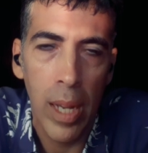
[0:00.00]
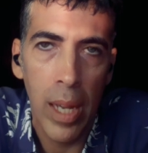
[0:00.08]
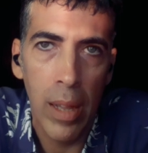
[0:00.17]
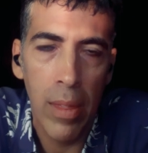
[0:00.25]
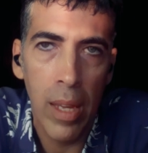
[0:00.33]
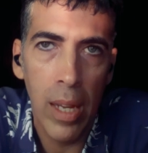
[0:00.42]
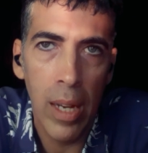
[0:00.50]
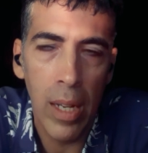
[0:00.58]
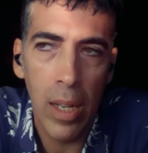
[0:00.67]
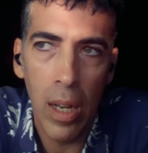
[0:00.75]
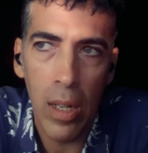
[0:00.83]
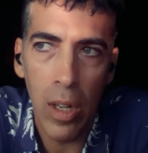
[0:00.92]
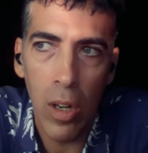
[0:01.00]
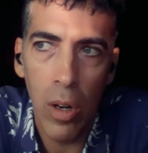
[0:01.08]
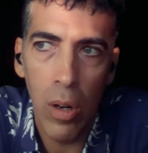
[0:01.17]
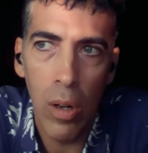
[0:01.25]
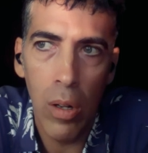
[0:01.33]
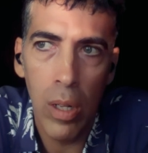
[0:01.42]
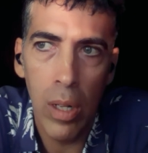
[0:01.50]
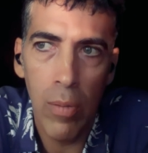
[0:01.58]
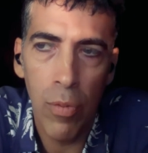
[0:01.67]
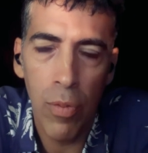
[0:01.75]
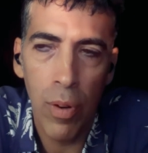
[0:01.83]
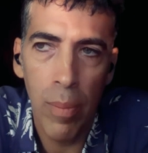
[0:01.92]
and then i got a
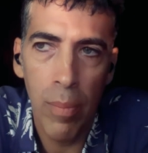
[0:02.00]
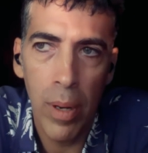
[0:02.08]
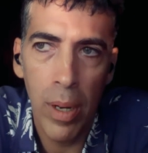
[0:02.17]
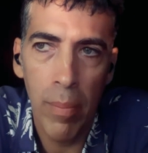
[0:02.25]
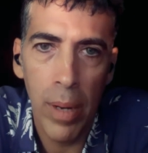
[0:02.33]
call from uh,